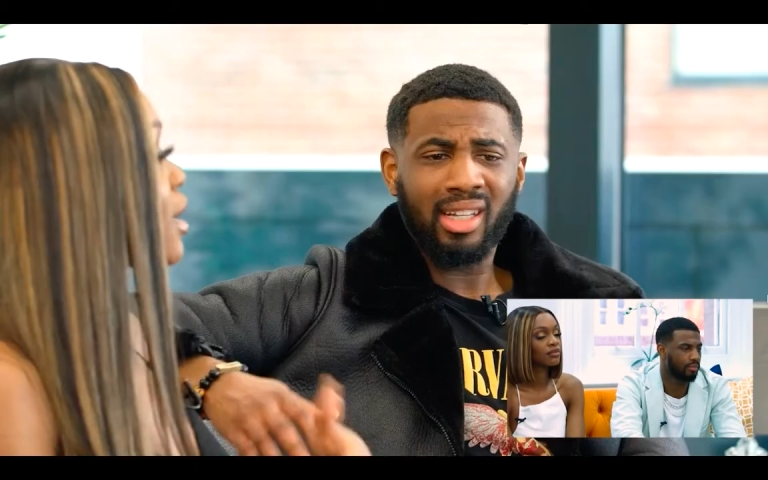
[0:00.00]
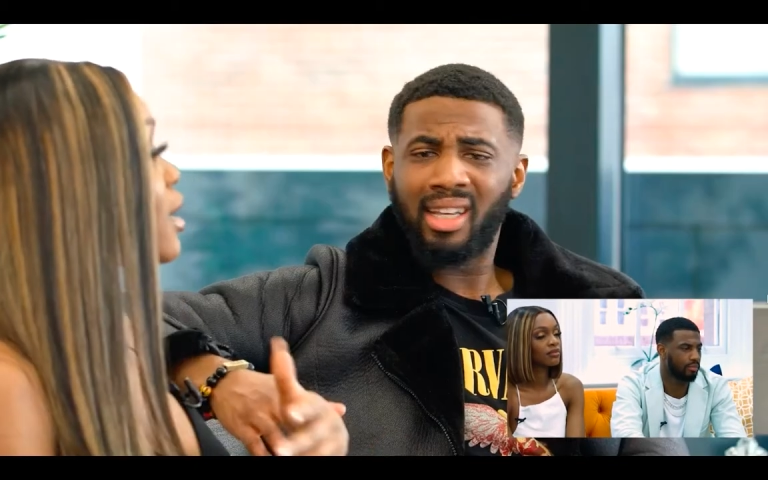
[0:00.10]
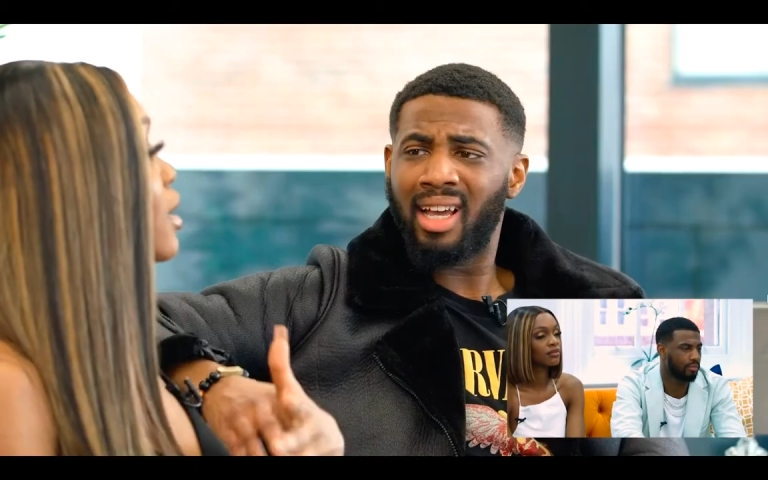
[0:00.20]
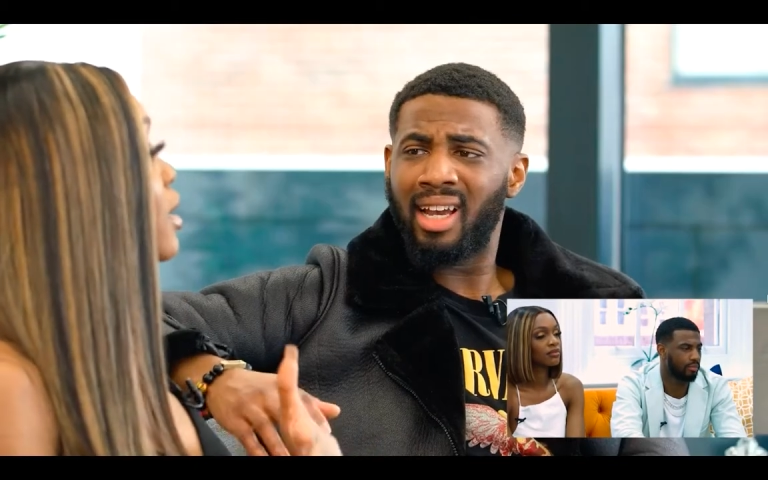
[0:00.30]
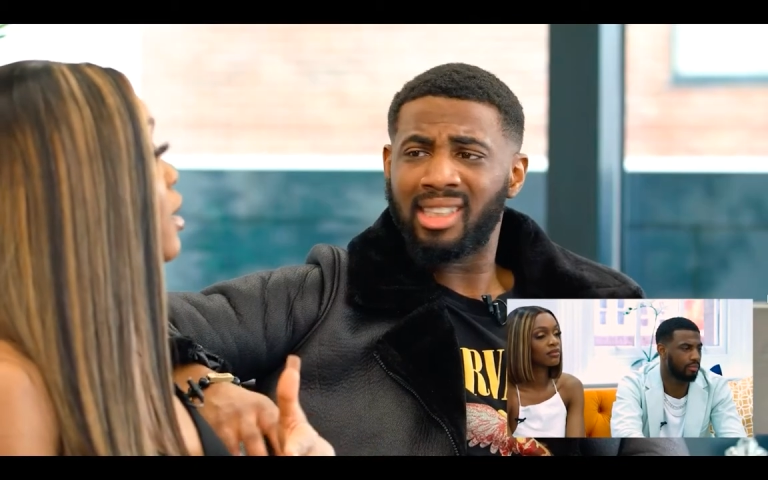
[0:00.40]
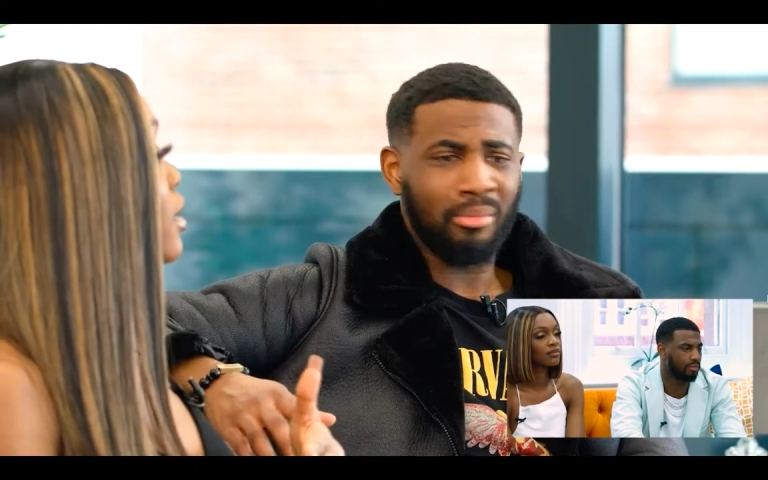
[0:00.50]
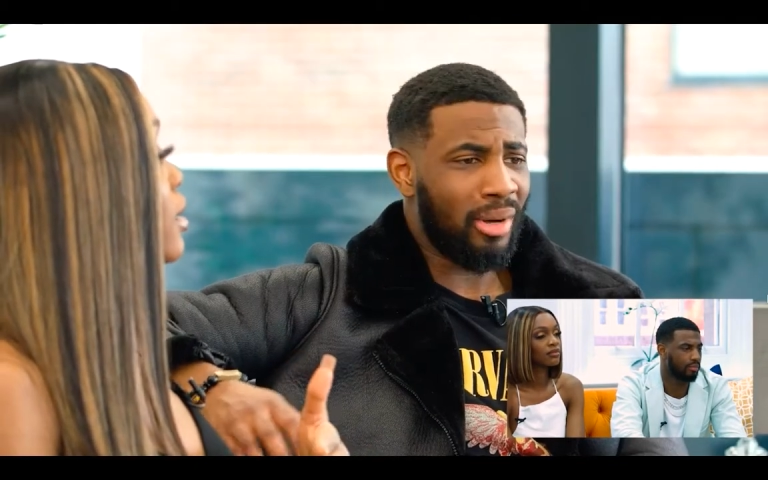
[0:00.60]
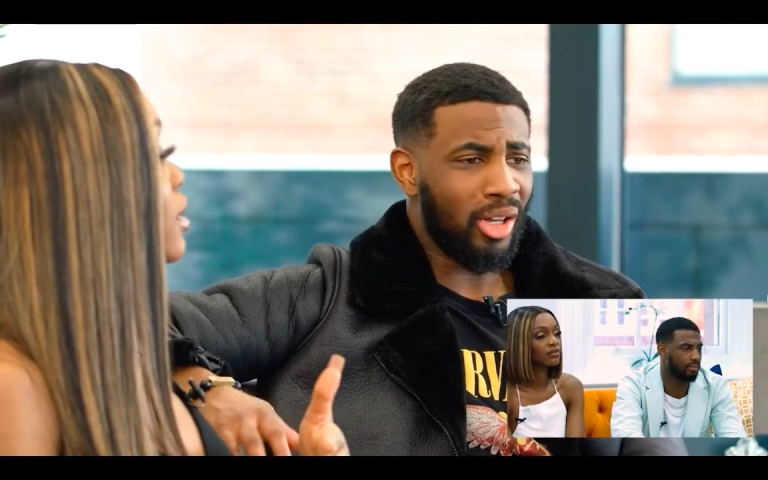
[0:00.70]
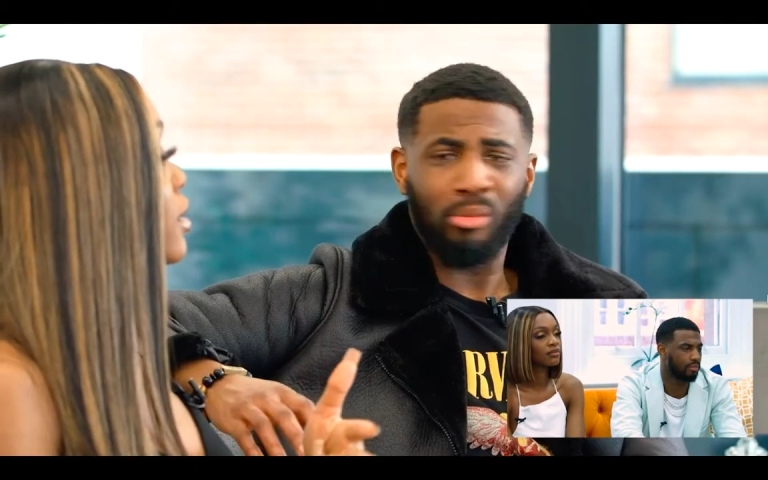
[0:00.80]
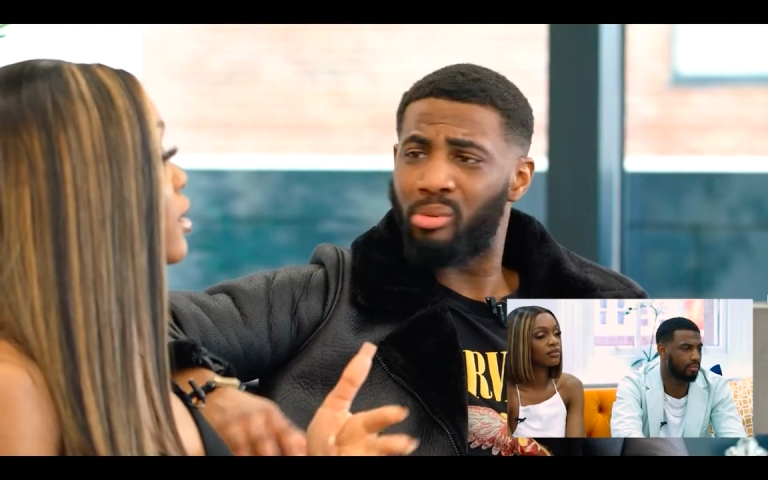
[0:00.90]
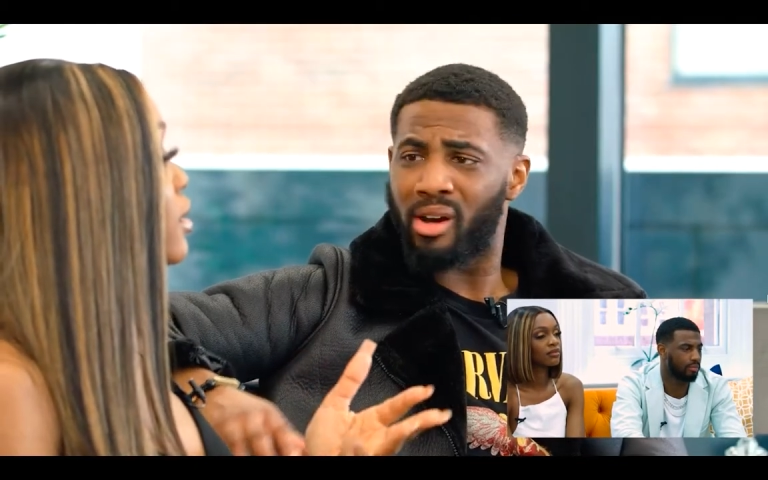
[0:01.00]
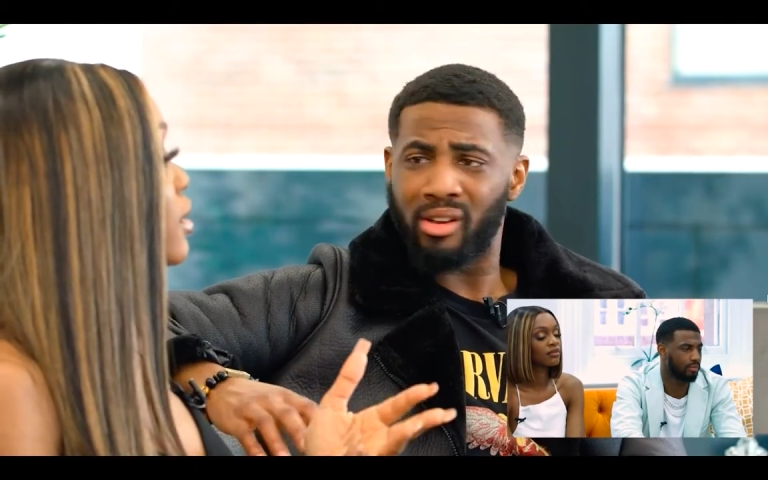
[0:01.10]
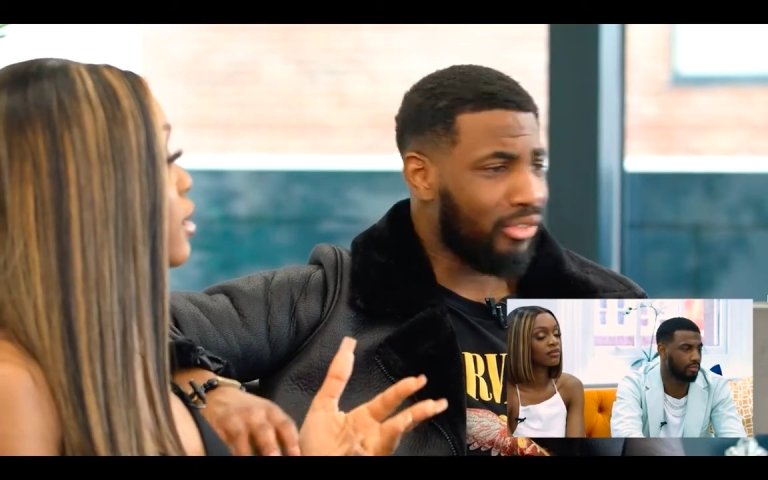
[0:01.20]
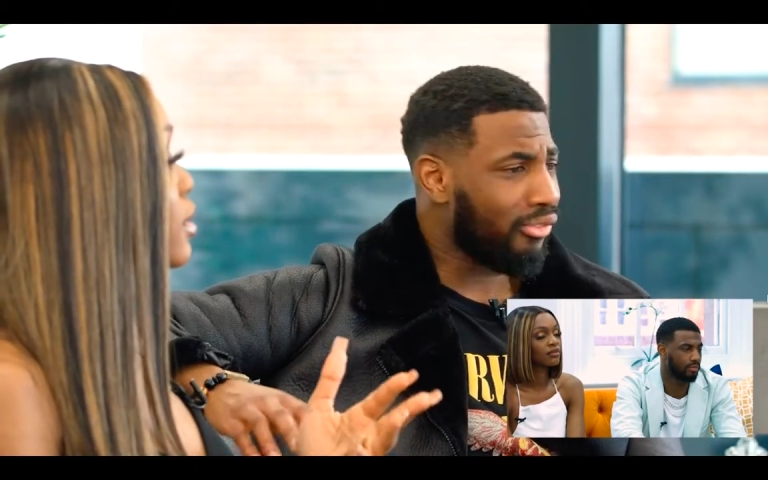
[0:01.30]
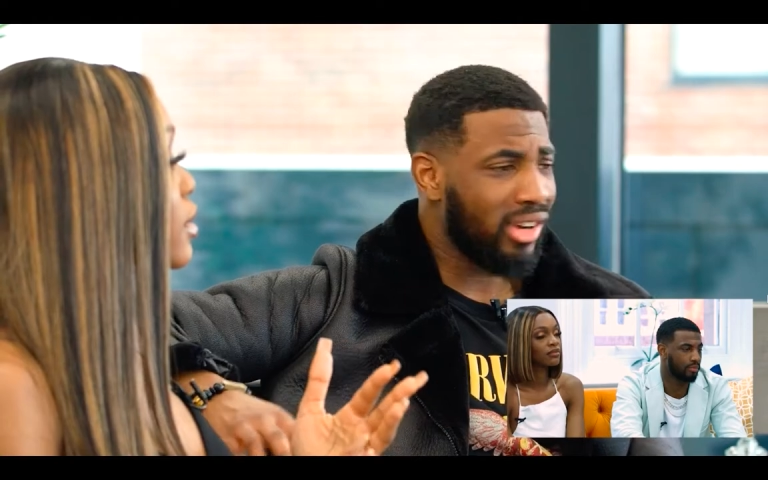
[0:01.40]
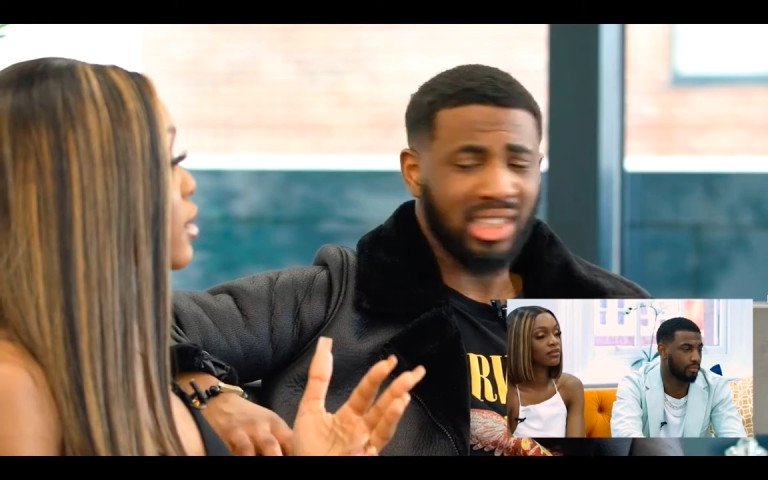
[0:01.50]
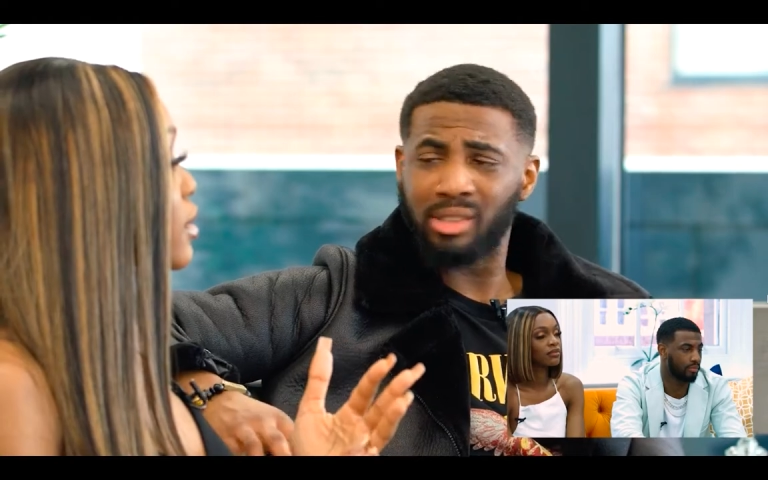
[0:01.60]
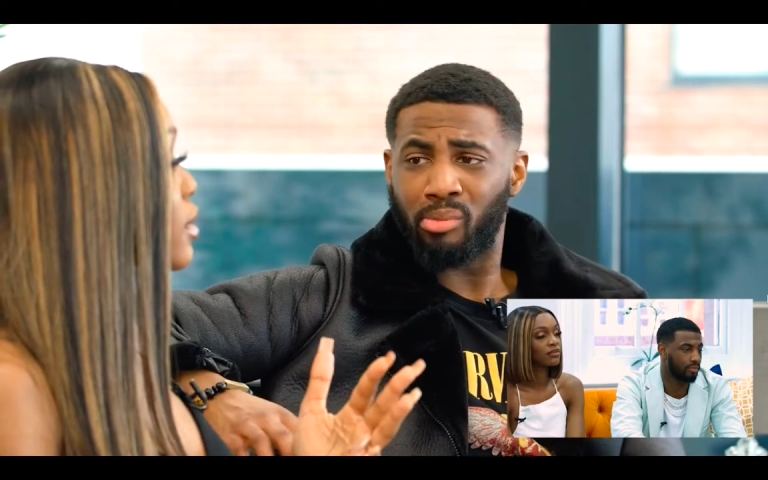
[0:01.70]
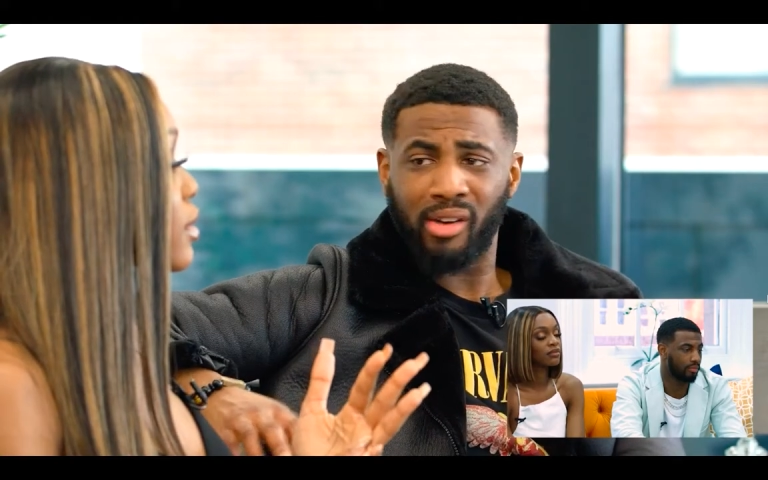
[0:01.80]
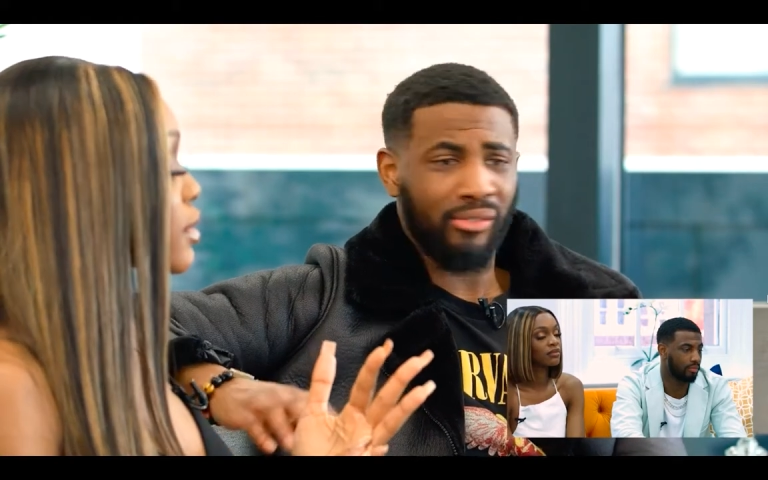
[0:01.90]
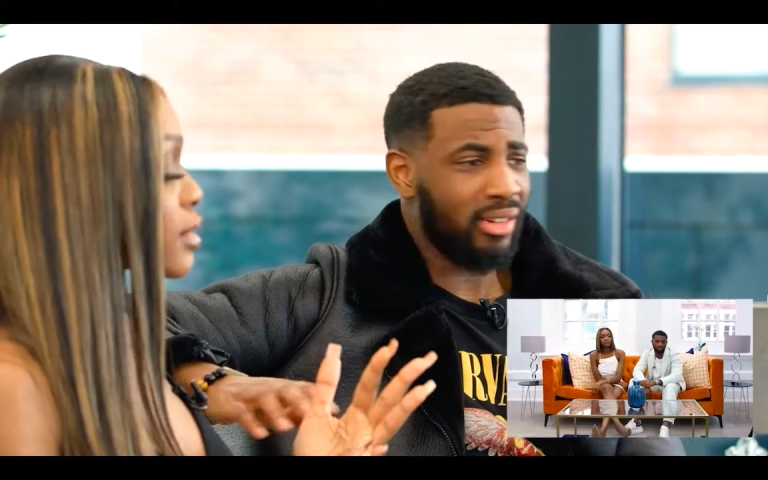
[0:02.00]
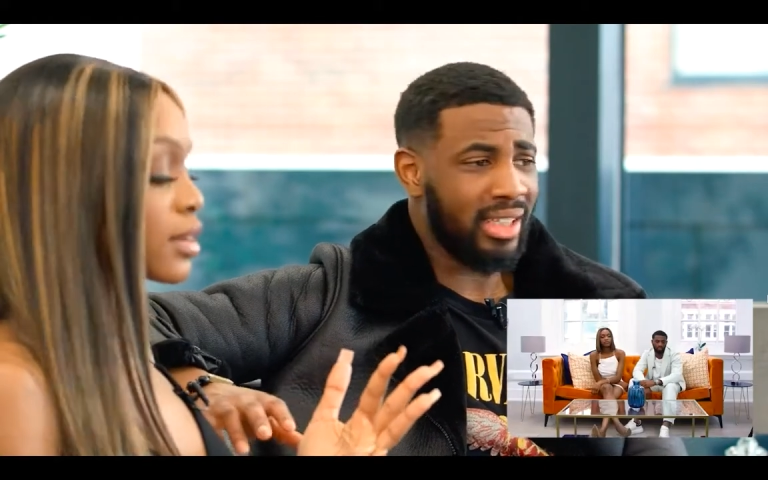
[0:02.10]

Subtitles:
care less about your friend's boyfriend,